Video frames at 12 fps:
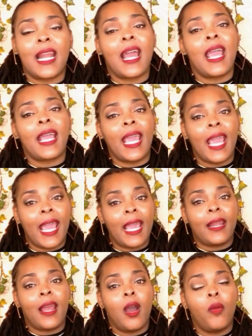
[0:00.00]
And I
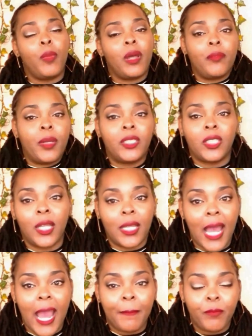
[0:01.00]
can't help but
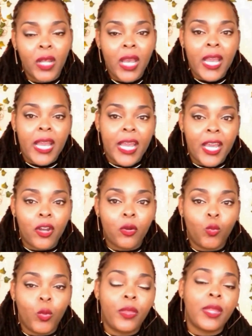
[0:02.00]
mention that
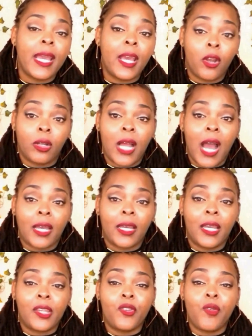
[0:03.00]
with
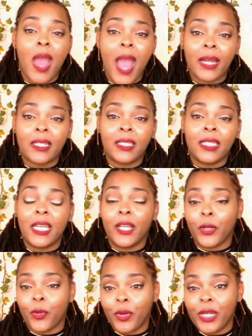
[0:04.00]
interlocking, you actually
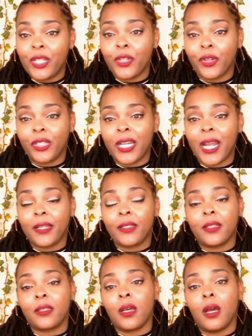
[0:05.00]
increase your
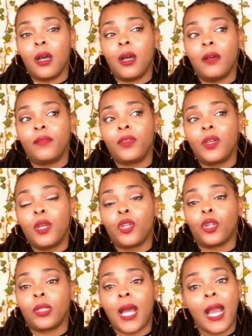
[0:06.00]
chances of
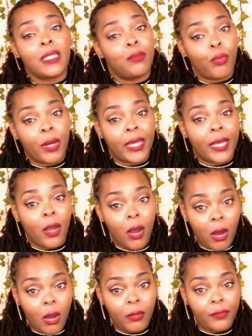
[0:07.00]
your locks breaking
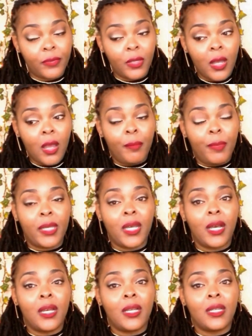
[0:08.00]
off
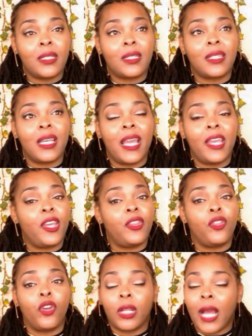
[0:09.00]
because
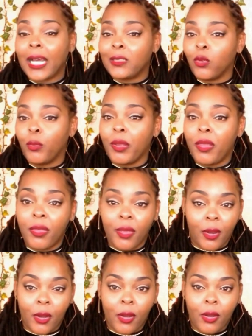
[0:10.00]
your locks will be
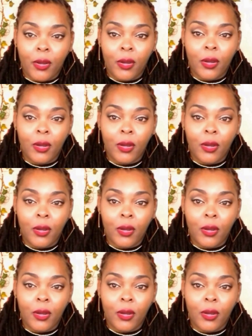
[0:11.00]
thinner,